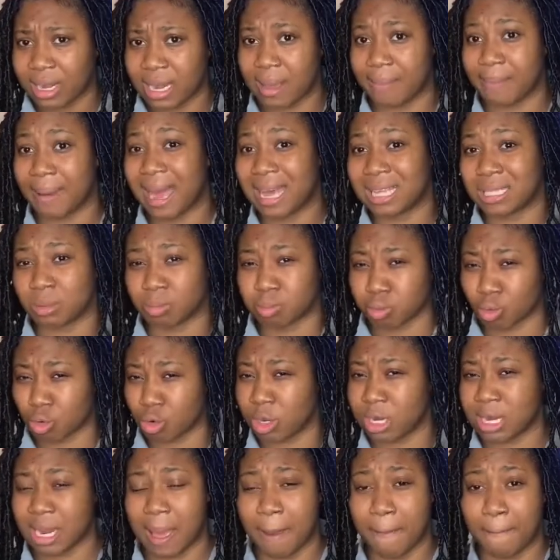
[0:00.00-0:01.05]
them has
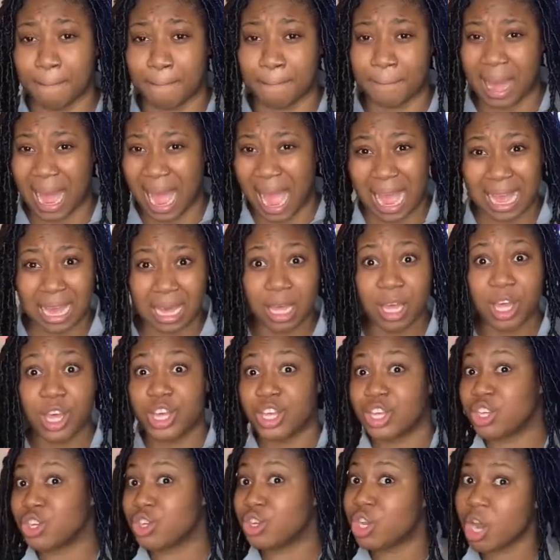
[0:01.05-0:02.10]
brought them back.
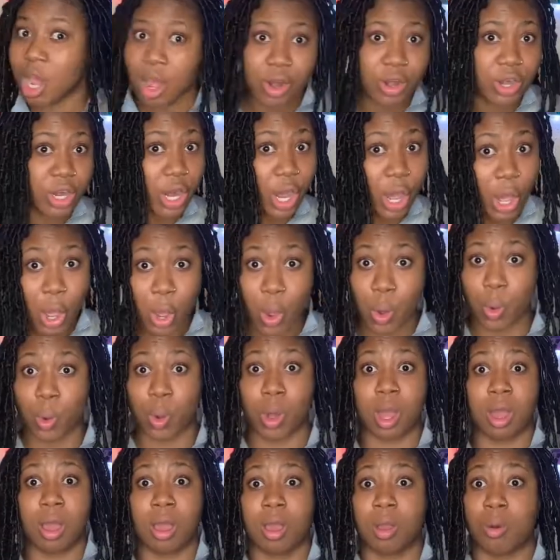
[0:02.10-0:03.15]
You don't know
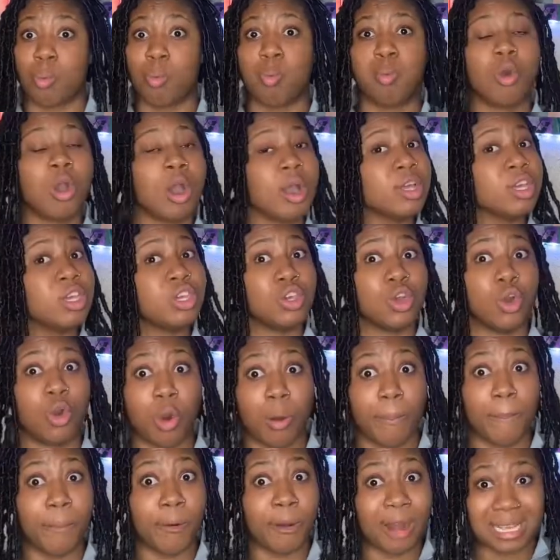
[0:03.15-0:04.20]
what your
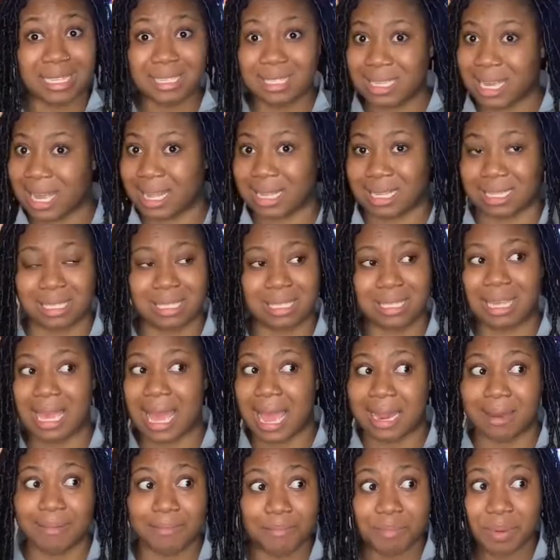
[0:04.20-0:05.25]
presence
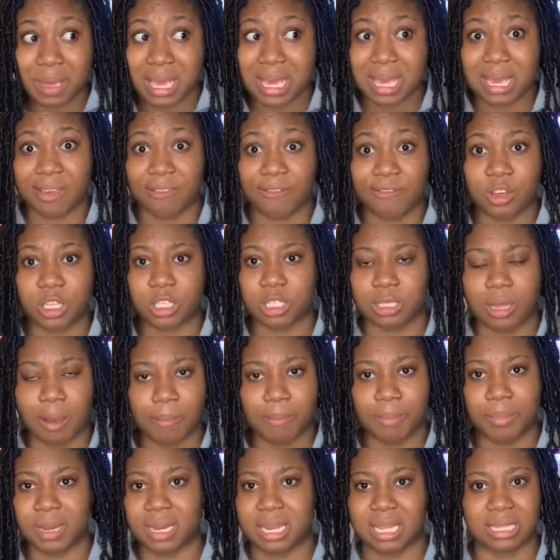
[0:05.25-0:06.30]
can be for
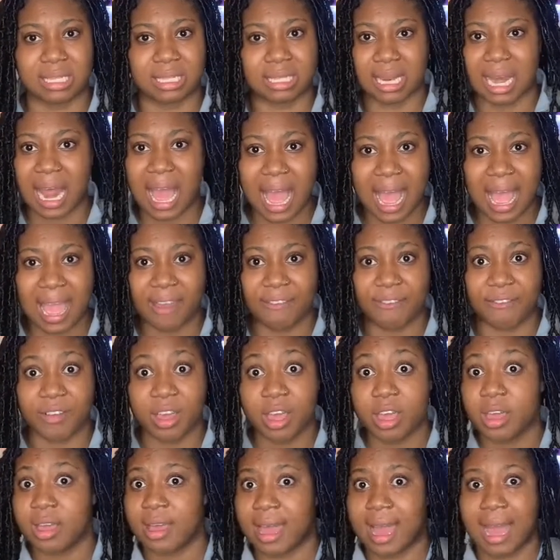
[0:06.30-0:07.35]
somebody's life,
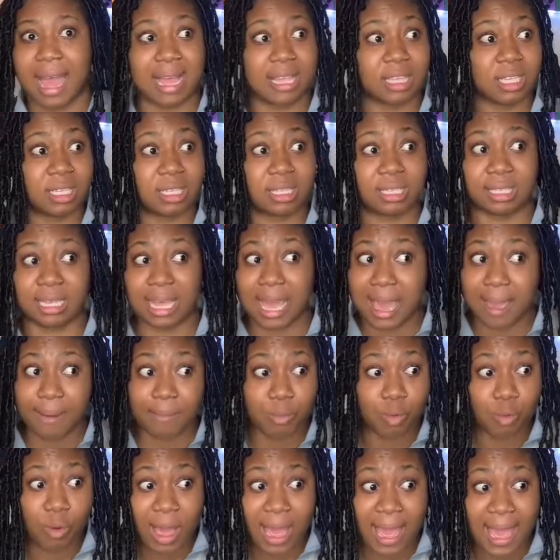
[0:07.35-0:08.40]
and same
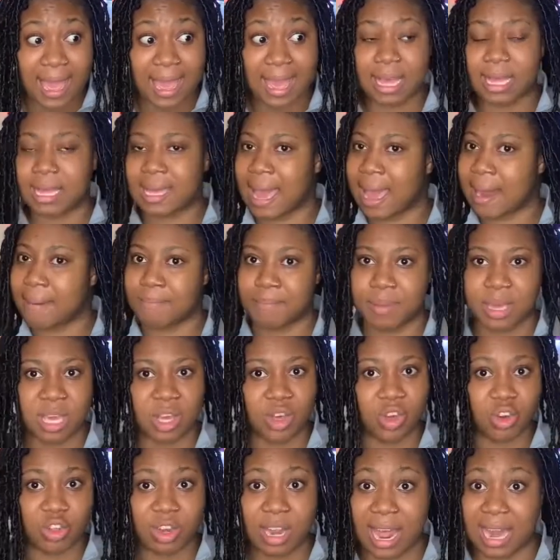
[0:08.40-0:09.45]
way it can be
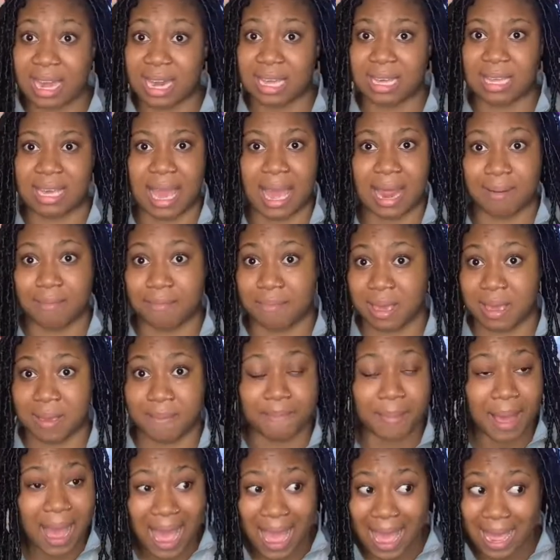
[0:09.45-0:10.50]
good and it can be
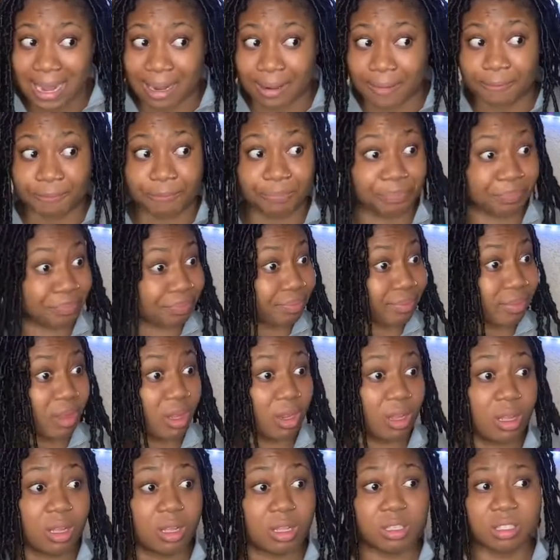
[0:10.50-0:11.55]
bad.
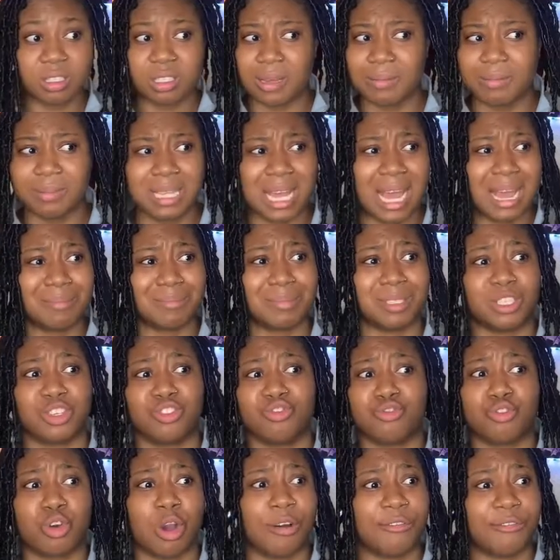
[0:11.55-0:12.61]
Sometimes you've
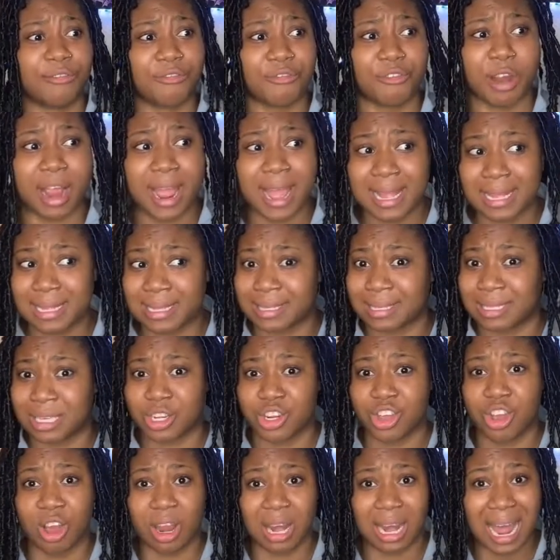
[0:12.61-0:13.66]
got friends in
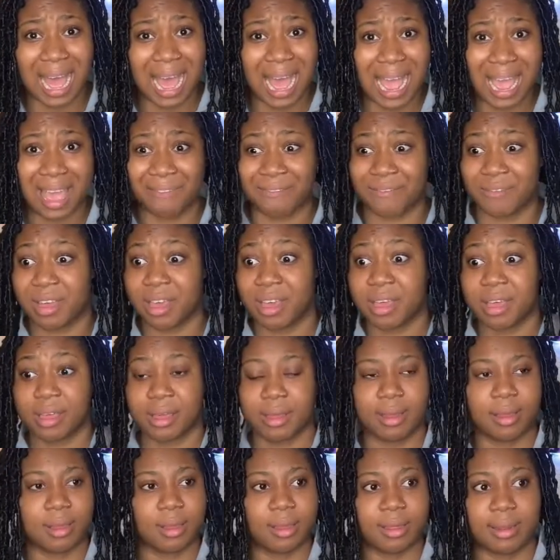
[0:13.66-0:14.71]
your life
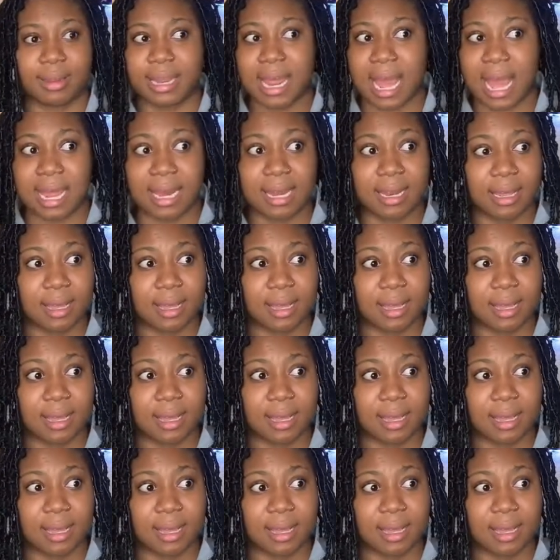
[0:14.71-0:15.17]
that